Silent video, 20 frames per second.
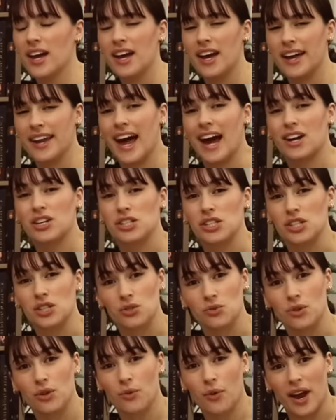and actually
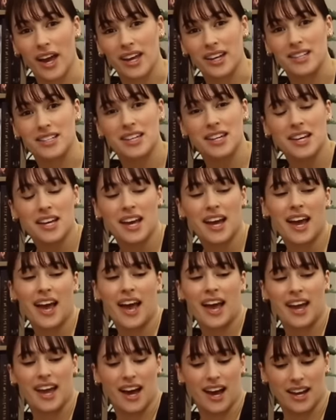do it right
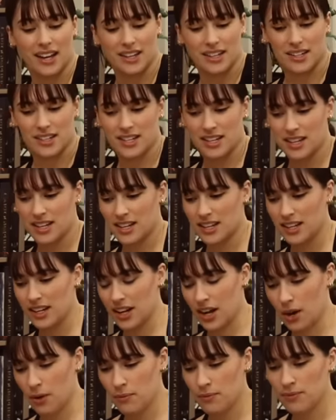and, you
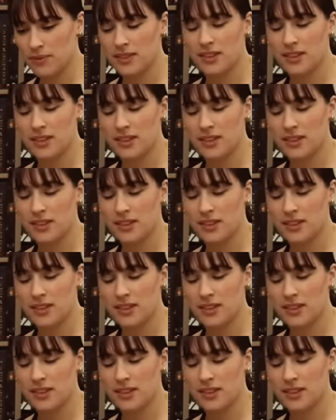know,